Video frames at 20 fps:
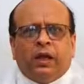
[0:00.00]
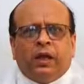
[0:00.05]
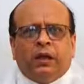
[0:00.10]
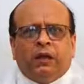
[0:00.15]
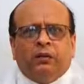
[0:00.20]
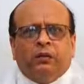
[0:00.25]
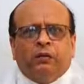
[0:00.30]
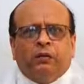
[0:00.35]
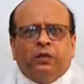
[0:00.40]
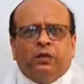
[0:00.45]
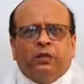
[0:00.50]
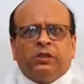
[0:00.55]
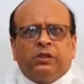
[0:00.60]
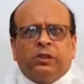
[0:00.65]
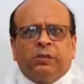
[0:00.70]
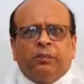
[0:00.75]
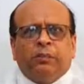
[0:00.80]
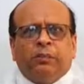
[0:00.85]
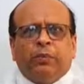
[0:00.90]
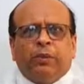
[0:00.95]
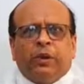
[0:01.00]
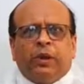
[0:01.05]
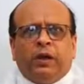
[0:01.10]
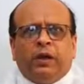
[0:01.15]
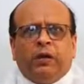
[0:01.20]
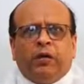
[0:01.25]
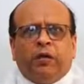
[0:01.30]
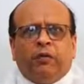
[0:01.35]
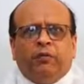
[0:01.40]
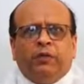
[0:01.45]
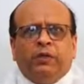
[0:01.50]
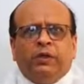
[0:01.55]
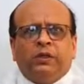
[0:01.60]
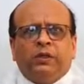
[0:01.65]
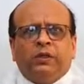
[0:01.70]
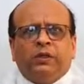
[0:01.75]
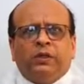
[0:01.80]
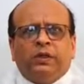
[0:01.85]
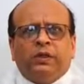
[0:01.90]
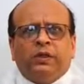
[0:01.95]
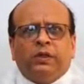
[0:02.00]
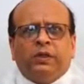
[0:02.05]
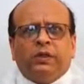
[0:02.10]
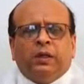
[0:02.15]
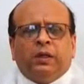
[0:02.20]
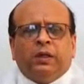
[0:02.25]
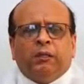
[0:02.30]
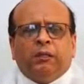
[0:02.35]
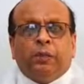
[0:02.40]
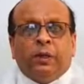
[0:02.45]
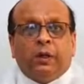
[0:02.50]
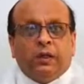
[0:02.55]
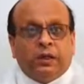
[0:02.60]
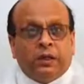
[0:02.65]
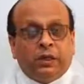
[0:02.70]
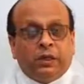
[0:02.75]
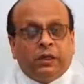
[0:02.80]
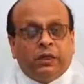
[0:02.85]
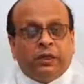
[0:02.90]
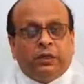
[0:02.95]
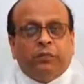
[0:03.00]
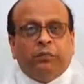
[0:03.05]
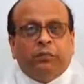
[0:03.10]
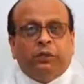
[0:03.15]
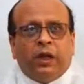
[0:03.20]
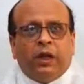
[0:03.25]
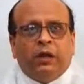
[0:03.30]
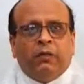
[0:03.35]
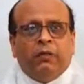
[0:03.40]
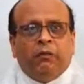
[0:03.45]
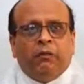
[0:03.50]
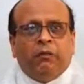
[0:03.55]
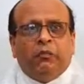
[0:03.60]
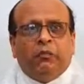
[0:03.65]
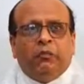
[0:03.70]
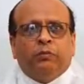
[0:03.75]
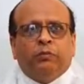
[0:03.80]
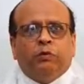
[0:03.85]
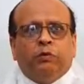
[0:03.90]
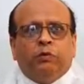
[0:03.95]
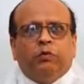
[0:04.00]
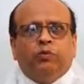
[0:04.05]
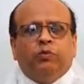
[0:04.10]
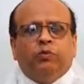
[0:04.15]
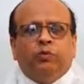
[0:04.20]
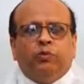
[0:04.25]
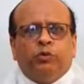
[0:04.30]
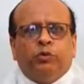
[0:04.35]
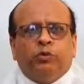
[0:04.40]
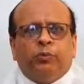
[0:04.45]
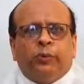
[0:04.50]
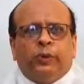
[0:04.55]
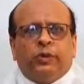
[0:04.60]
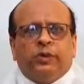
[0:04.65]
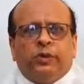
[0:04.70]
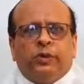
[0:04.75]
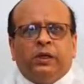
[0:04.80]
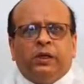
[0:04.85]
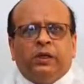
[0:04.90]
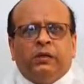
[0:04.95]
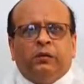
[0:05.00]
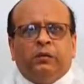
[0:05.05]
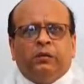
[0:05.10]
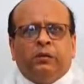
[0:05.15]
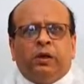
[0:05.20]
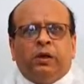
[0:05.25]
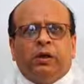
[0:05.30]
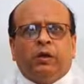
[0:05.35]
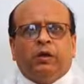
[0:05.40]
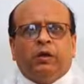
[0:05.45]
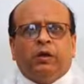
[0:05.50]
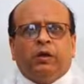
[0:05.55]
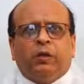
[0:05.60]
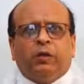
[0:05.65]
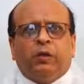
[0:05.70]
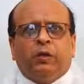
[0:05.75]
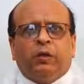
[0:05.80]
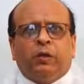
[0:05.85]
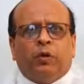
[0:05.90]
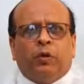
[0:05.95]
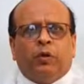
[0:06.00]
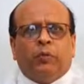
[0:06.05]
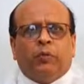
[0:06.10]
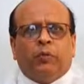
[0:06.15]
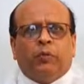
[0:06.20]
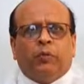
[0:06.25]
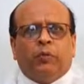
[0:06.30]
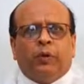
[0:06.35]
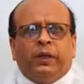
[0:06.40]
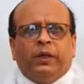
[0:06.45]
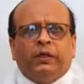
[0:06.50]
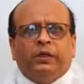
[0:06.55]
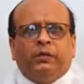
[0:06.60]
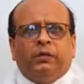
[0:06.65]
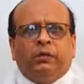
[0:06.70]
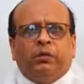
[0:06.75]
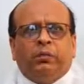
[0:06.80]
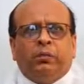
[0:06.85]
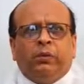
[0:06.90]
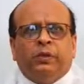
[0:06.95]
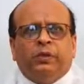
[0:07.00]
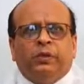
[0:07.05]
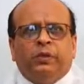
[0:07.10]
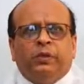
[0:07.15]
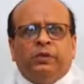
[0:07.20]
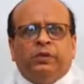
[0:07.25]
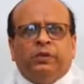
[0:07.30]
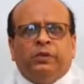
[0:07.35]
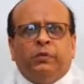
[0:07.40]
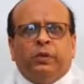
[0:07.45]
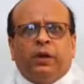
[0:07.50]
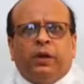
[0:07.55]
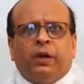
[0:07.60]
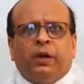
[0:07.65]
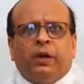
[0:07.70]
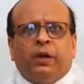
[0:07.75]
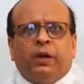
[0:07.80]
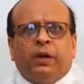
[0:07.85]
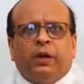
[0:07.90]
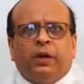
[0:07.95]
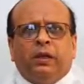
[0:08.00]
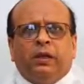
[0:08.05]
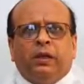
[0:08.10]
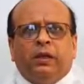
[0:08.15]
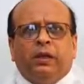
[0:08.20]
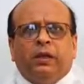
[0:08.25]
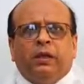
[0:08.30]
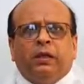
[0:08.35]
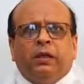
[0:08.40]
diagnosis simple and obvious. Patients sometimes, those who, especially who are immunocompromised, could be systemically